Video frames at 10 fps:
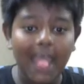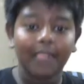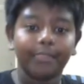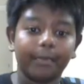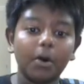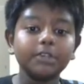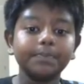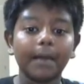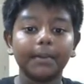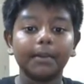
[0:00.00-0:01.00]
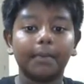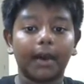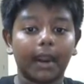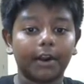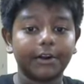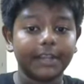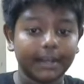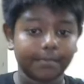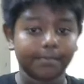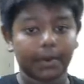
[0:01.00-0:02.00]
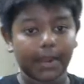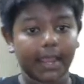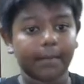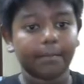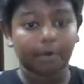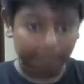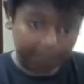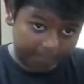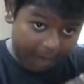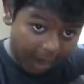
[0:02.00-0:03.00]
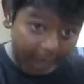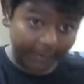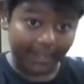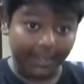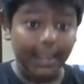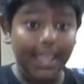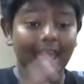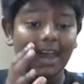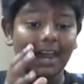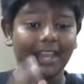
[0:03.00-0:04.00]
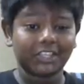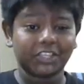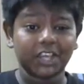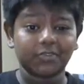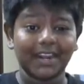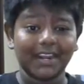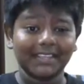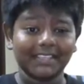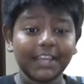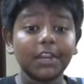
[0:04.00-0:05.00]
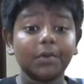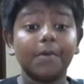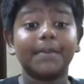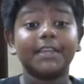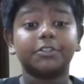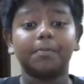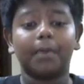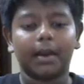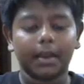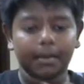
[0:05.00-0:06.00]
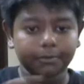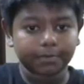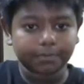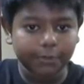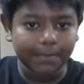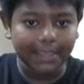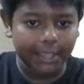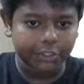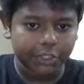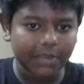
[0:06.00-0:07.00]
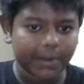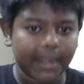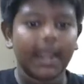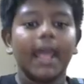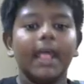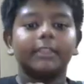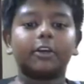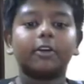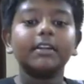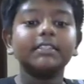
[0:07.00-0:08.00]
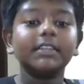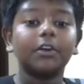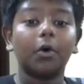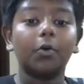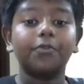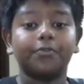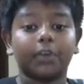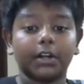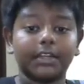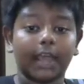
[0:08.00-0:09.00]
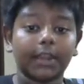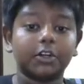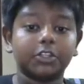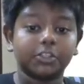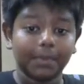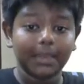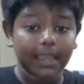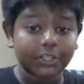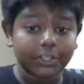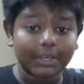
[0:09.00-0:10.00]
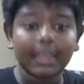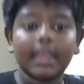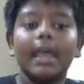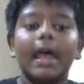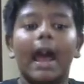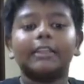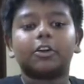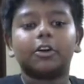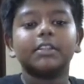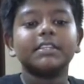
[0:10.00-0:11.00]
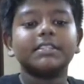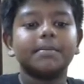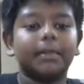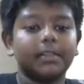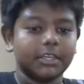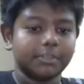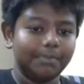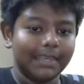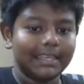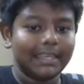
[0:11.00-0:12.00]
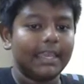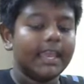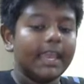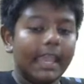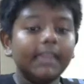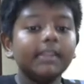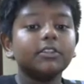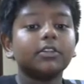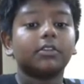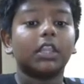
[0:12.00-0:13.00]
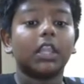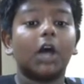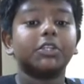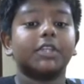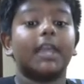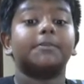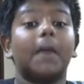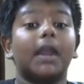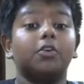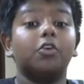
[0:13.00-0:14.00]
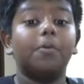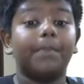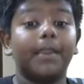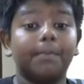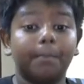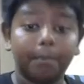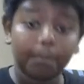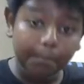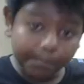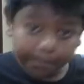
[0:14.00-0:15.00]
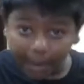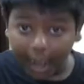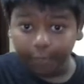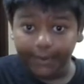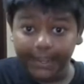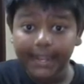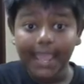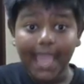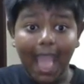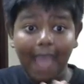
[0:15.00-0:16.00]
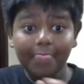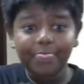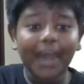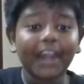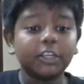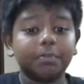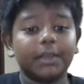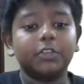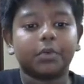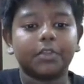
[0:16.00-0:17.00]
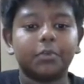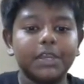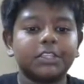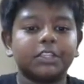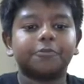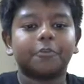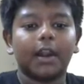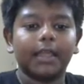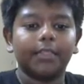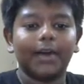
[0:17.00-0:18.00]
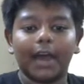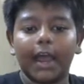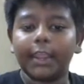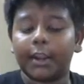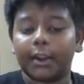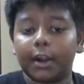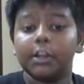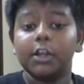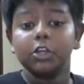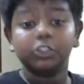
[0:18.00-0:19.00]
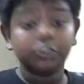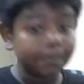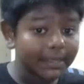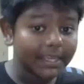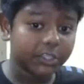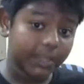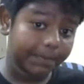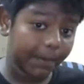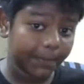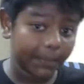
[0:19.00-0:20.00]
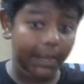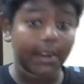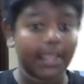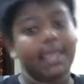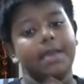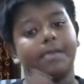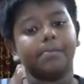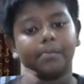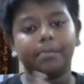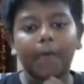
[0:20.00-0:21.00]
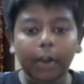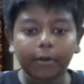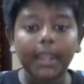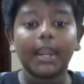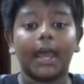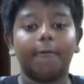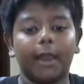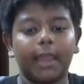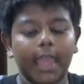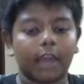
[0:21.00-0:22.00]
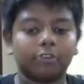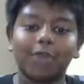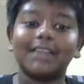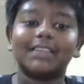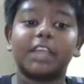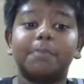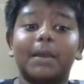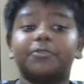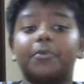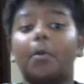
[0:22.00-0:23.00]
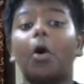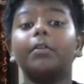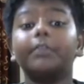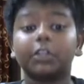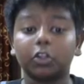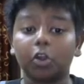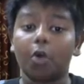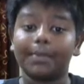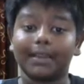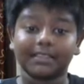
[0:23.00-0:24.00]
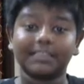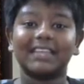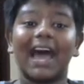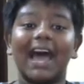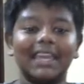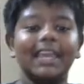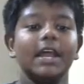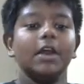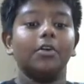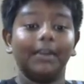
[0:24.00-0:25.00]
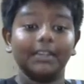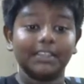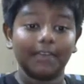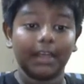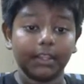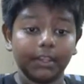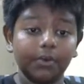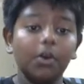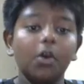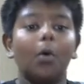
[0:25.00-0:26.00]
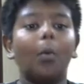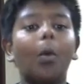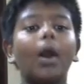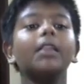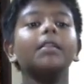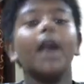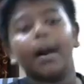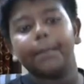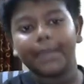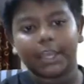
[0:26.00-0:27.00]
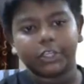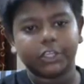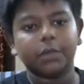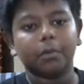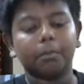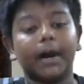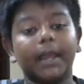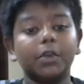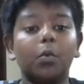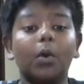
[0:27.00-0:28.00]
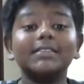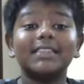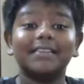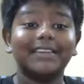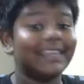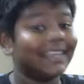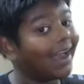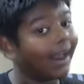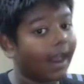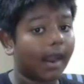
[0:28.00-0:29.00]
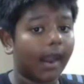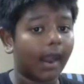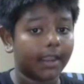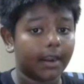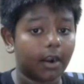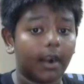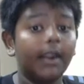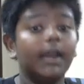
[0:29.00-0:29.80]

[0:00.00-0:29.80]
The most popular Bahrain exchange rate is Indian rupees to BHD rate. The currency code for dinars is BHD and the currency symbol is BD. Indians are the largest expat group in Bahrain, and that explains one of the reasons for the INR to BHD popularity. Bahrain attracts expats from all over the globe because of its high currency value. One BHD will buy you 170 INR.